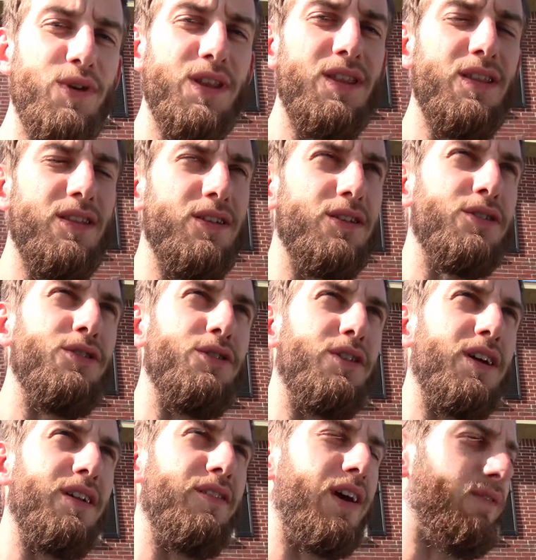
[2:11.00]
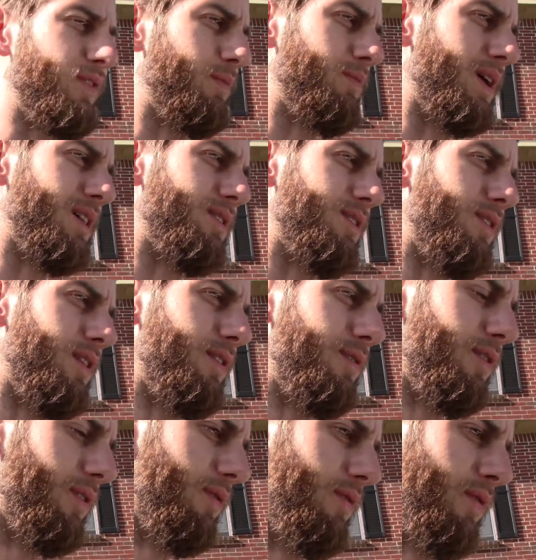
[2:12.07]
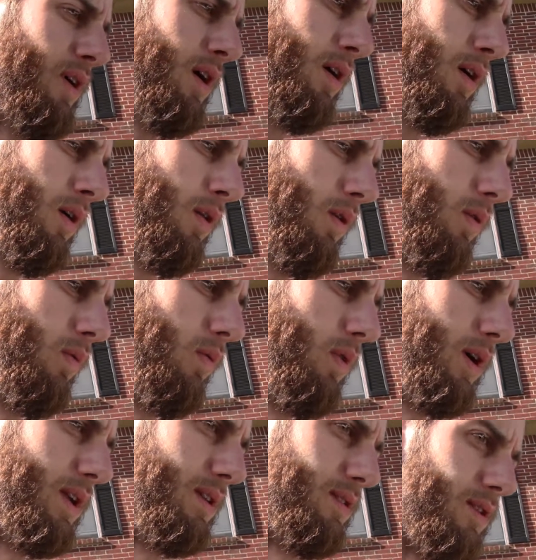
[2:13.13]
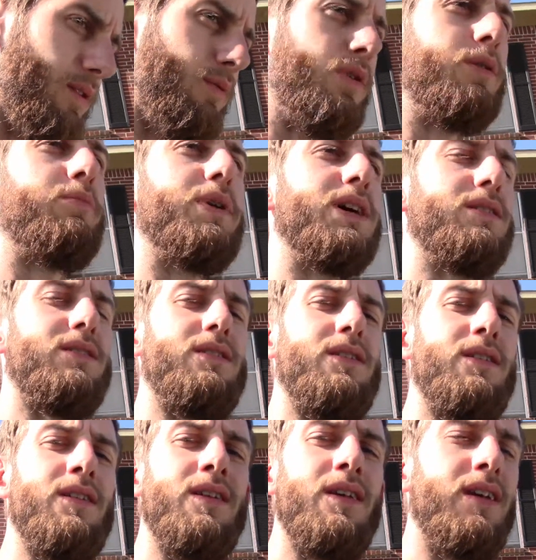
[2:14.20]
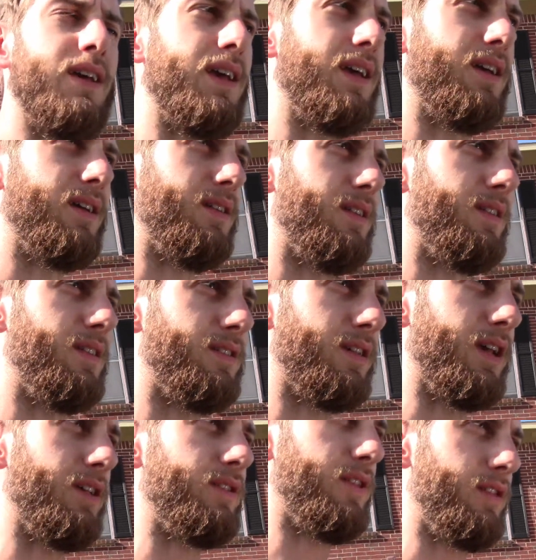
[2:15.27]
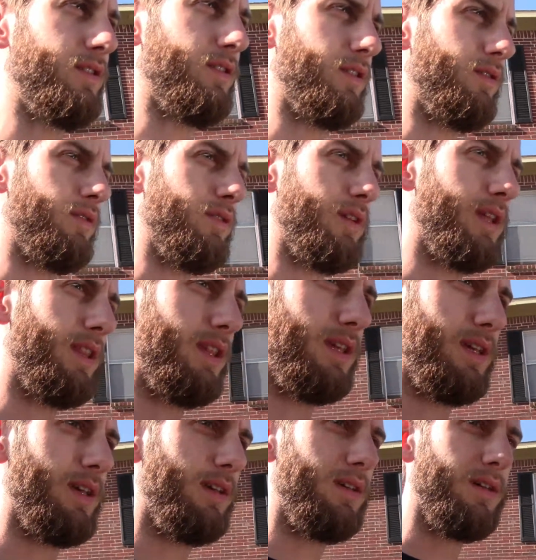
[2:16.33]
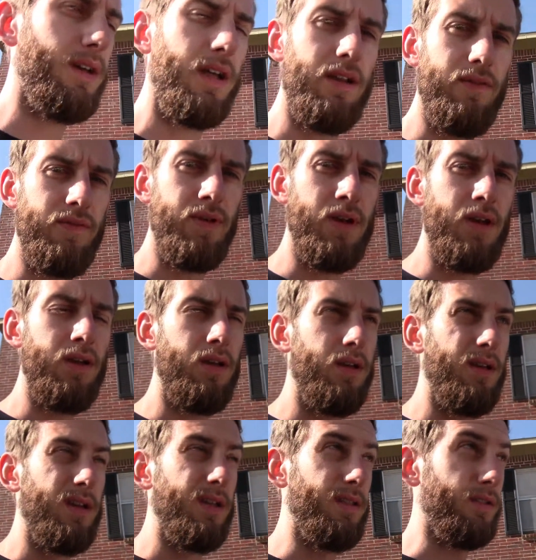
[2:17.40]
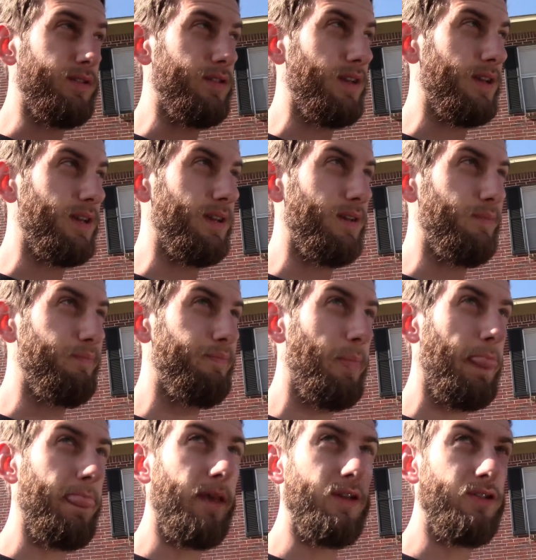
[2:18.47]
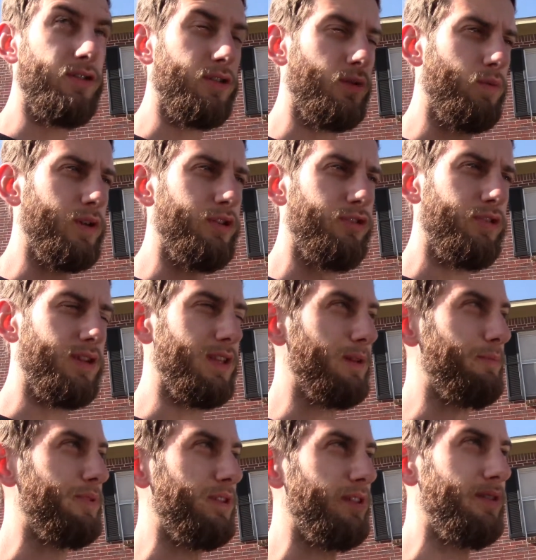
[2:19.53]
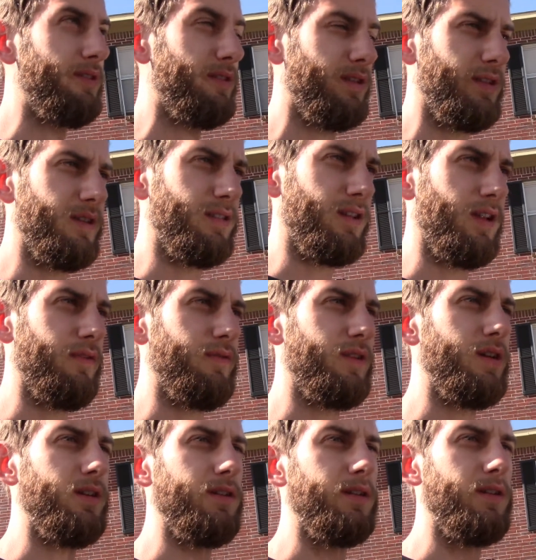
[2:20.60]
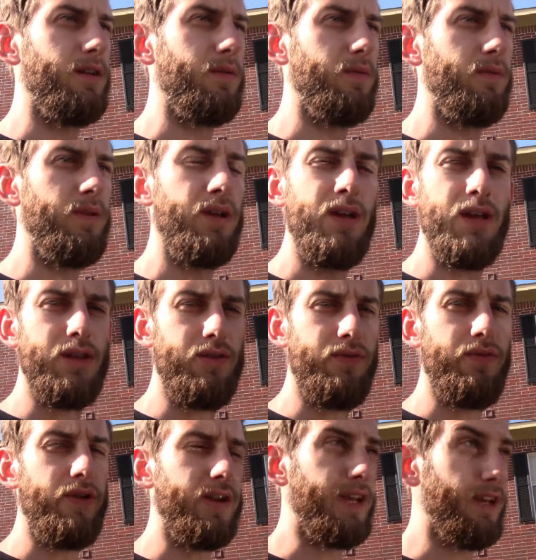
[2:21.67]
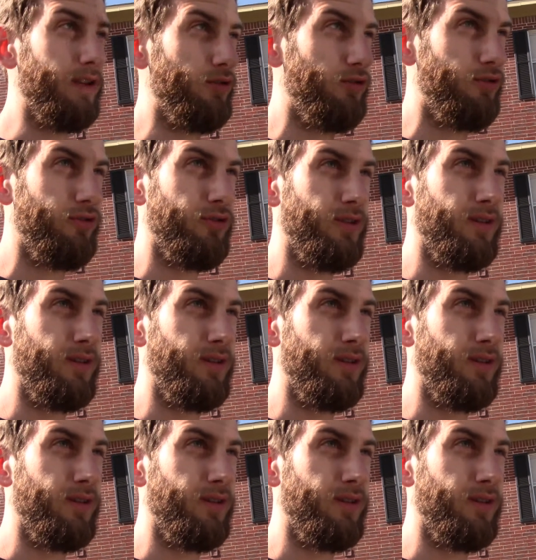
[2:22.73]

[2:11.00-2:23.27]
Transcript: with looks. You kind of have to base it off of what is going to work best. And in this case, that's literally the kind of, it looks like a squished ellipsis that's kind of tilted on its front edge.